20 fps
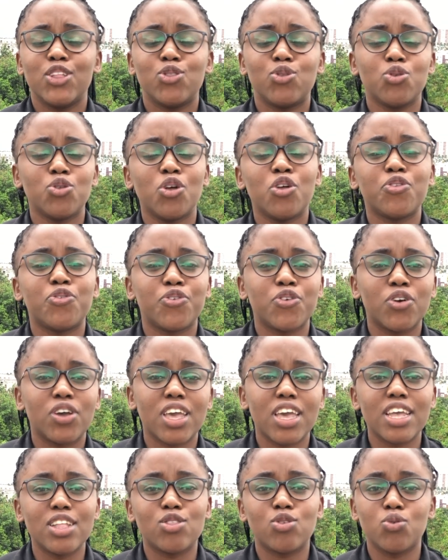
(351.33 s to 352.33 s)
Do not
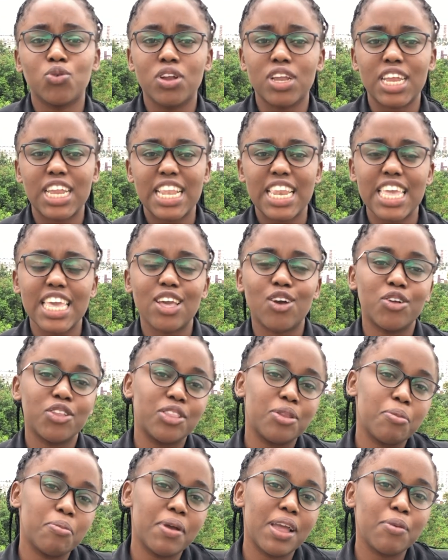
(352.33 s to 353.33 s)
forget to click
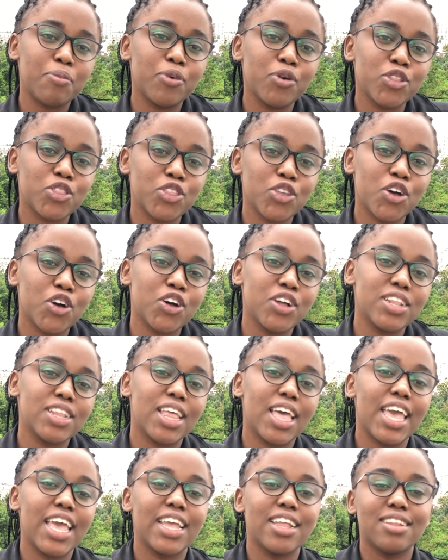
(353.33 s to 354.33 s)
on the bell button,
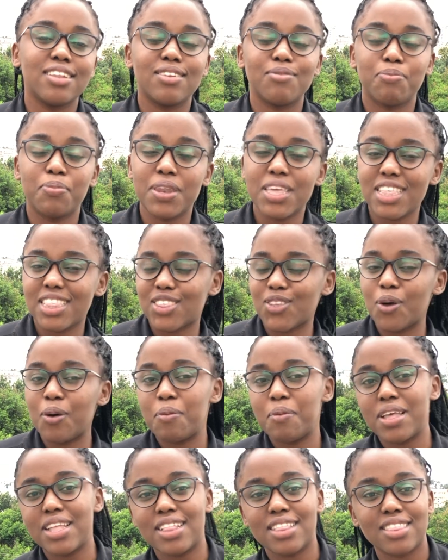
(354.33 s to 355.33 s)
and please
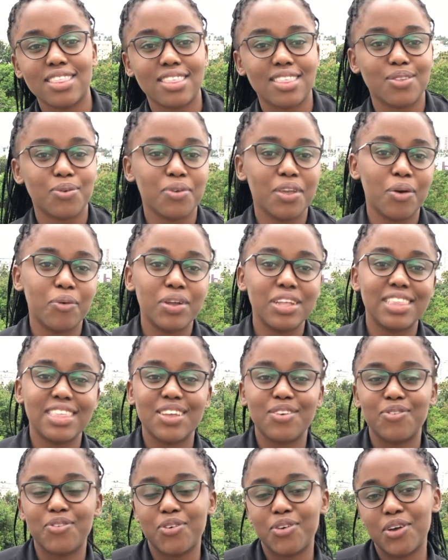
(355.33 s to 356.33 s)
comment. We are
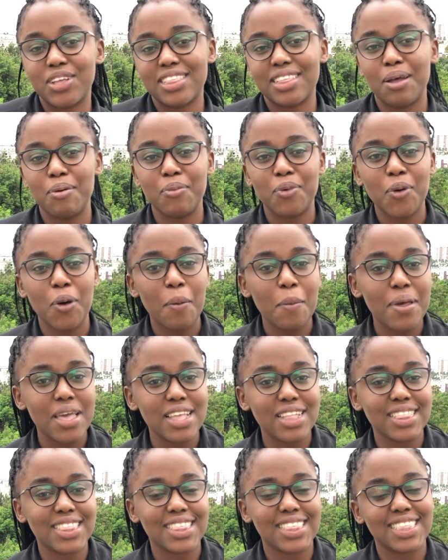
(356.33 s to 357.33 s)
waiting for some
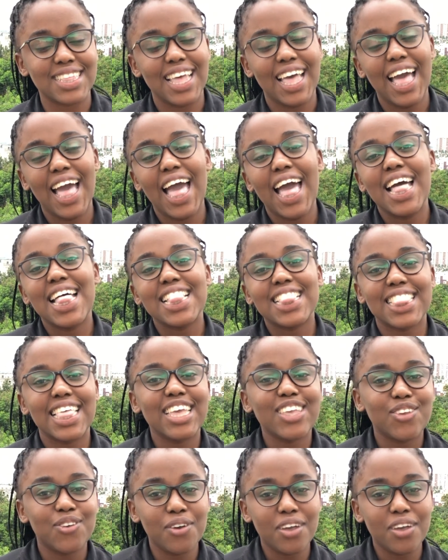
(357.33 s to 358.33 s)
comments. Thank you,